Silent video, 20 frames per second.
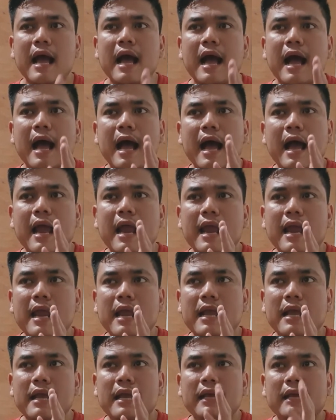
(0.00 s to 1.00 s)
I
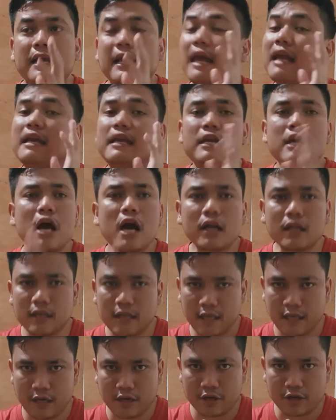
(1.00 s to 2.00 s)
cannot
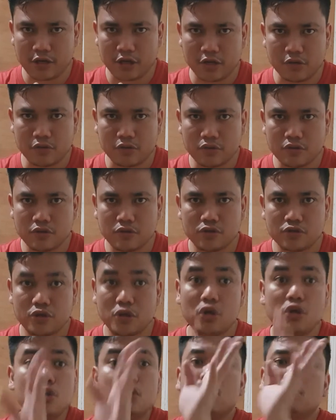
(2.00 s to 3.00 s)
hear you, so you
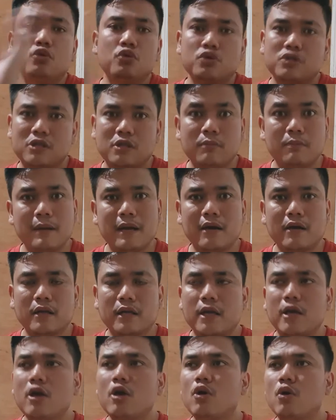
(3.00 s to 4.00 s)
don't use the
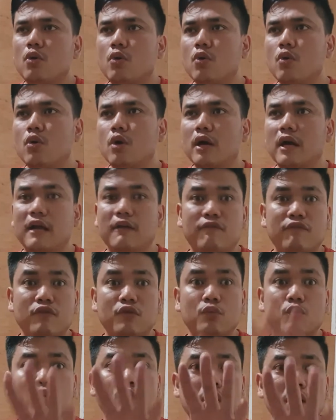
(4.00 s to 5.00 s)
barely. Or if you
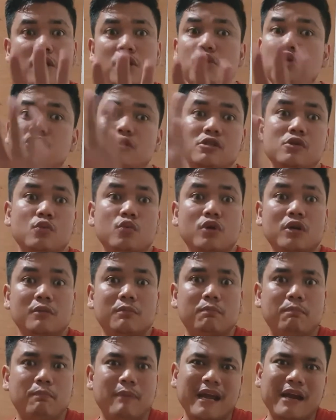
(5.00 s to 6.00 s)
want to use the
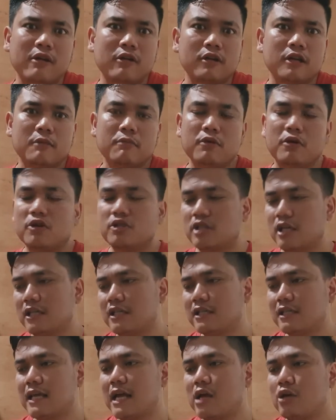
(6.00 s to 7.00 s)
word barely because it
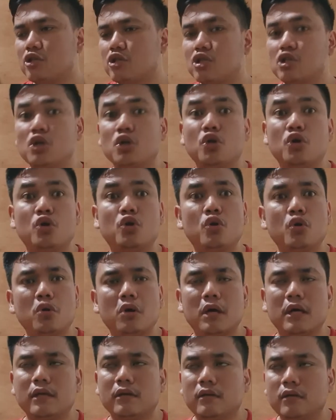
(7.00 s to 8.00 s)
sounds
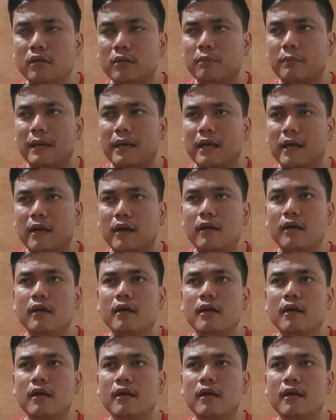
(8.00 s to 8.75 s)
good, parang